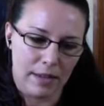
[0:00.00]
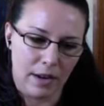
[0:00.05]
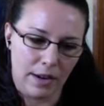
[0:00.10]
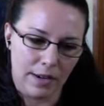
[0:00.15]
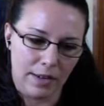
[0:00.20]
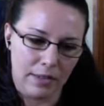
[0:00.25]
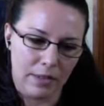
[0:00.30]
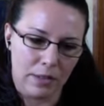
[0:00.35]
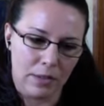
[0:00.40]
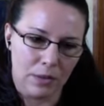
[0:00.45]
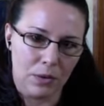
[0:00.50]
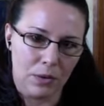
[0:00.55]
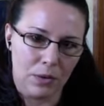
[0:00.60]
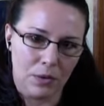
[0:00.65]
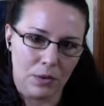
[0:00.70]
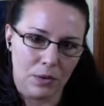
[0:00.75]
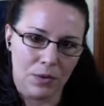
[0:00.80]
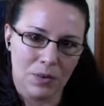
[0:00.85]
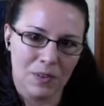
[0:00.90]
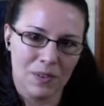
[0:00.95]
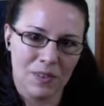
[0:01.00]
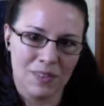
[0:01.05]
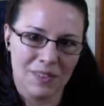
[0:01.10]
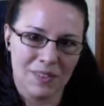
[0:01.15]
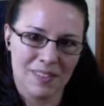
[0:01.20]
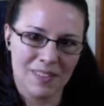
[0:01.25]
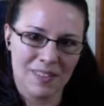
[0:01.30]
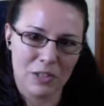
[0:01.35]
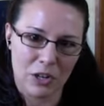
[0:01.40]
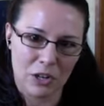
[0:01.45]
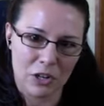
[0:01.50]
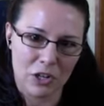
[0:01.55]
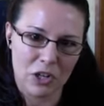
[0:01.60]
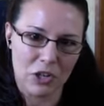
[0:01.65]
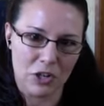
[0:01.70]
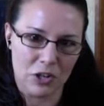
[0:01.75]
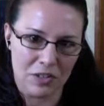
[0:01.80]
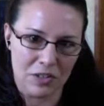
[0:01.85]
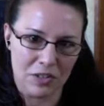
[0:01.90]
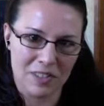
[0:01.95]
hierarchical
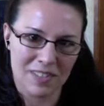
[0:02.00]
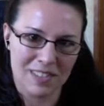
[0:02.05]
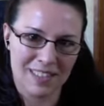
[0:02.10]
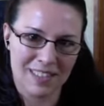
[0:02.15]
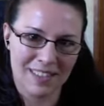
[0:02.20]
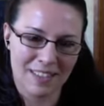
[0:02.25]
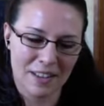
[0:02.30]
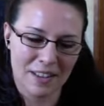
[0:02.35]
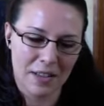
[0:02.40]
structures